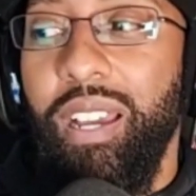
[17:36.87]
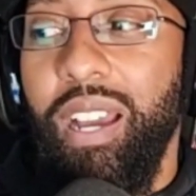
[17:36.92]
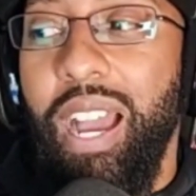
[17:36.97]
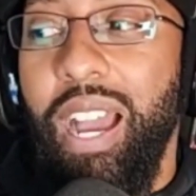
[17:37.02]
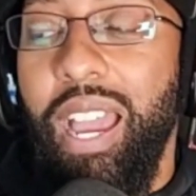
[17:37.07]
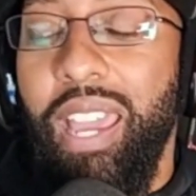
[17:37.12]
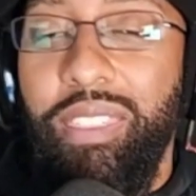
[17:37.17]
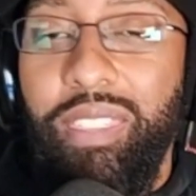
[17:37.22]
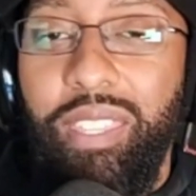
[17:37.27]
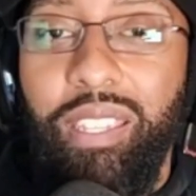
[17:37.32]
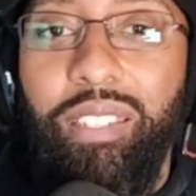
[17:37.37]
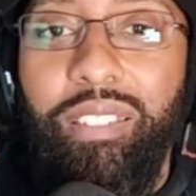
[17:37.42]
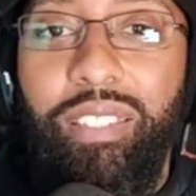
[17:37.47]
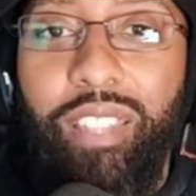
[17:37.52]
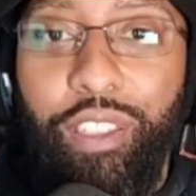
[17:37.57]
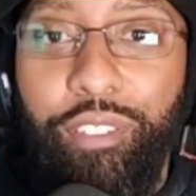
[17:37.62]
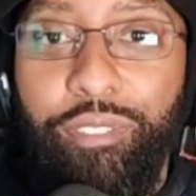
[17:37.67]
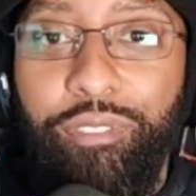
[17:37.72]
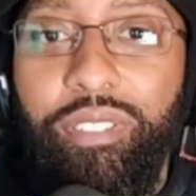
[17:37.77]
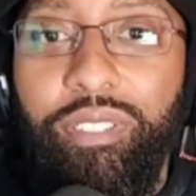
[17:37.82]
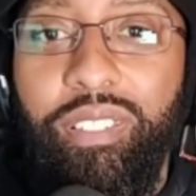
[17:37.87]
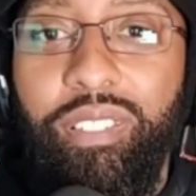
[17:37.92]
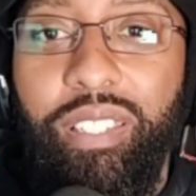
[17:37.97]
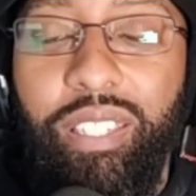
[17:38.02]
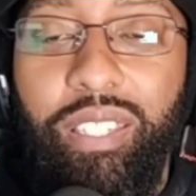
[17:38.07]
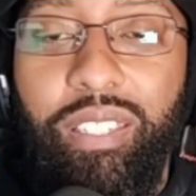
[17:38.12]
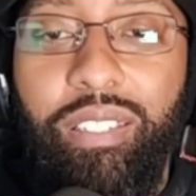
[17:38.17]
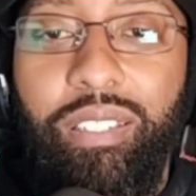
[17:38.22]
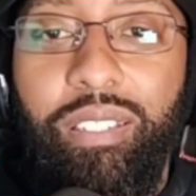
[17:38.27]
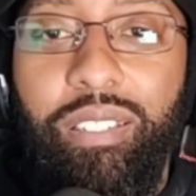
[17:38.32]
I think
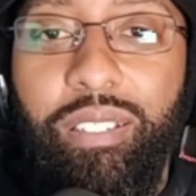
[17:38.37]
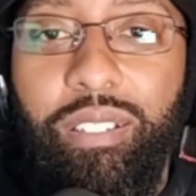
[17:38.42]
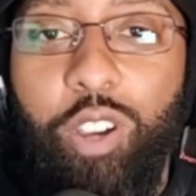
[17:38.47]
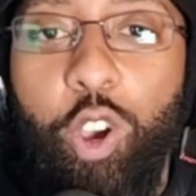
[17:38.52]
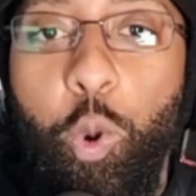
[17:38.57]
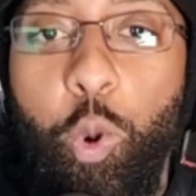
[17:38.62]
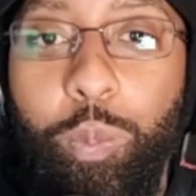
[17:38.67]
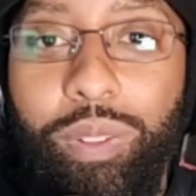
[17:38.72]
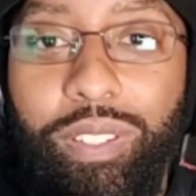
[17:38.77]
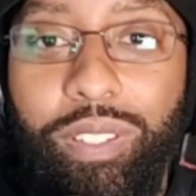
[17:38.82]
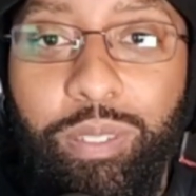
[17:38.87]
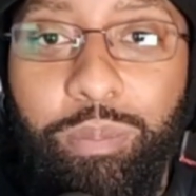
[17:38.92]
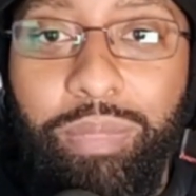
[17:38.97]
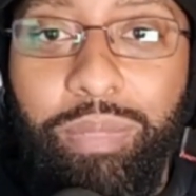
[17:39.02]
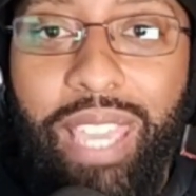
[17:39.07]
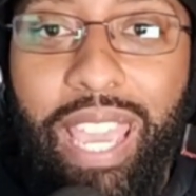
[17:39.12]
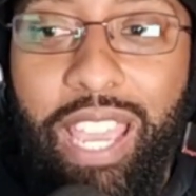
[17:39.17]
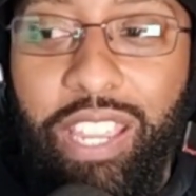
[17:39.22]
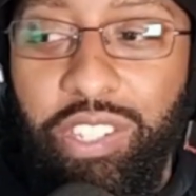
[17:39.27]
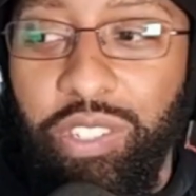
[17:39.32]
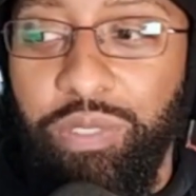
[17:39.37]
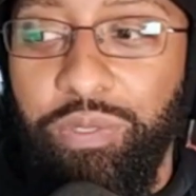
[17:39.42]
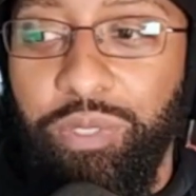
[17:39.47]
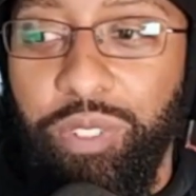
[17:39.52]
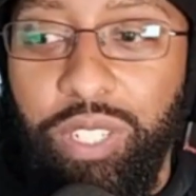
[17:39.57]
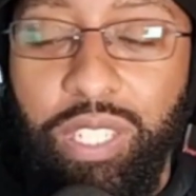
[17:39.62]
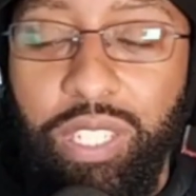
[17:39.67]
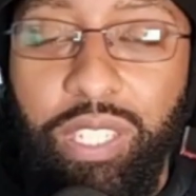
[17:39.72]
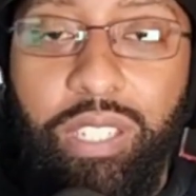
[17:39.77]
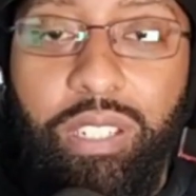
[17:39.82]
definitely open some caches for
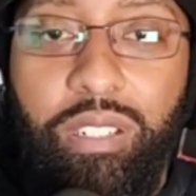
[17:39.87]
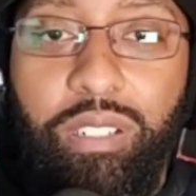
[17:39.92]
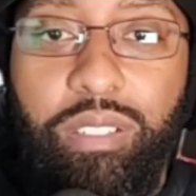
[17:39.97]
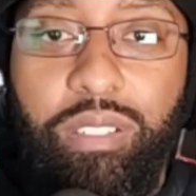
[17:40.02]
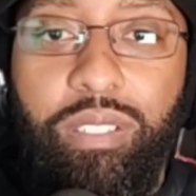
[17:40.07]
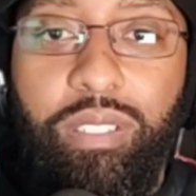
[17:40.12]
Nico.